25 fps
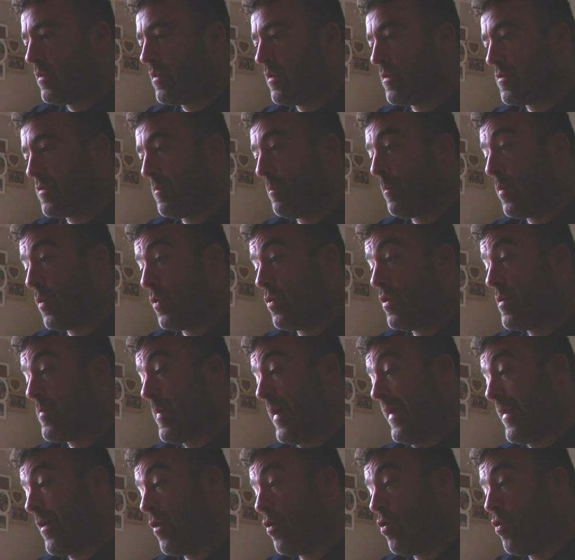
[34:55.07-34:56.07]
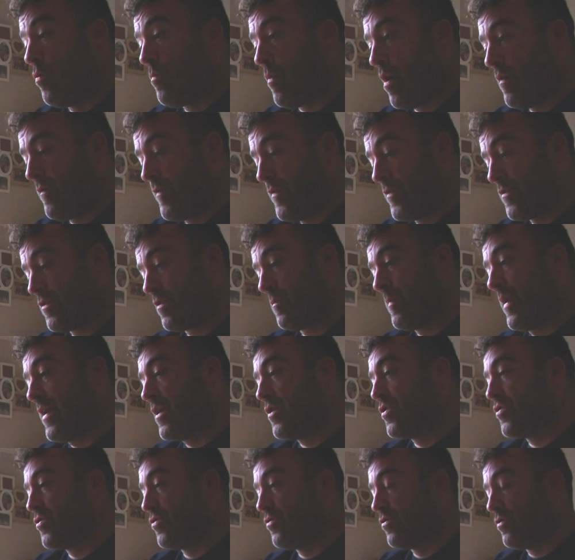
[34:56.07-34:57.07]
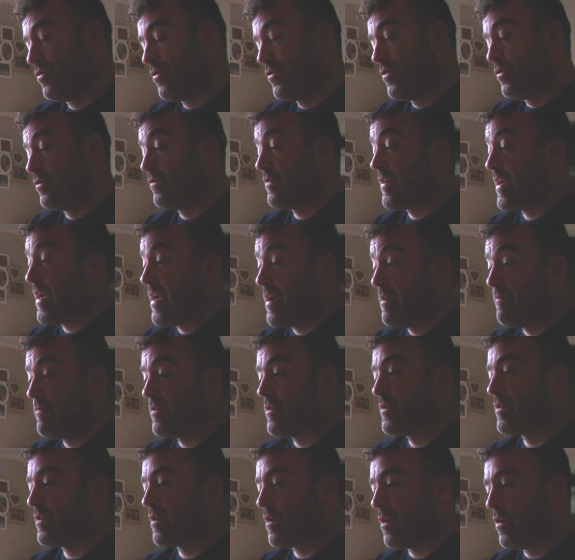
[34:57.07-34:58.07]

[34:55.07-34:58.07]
that's employed by the Home Office to make sure you're adhering to the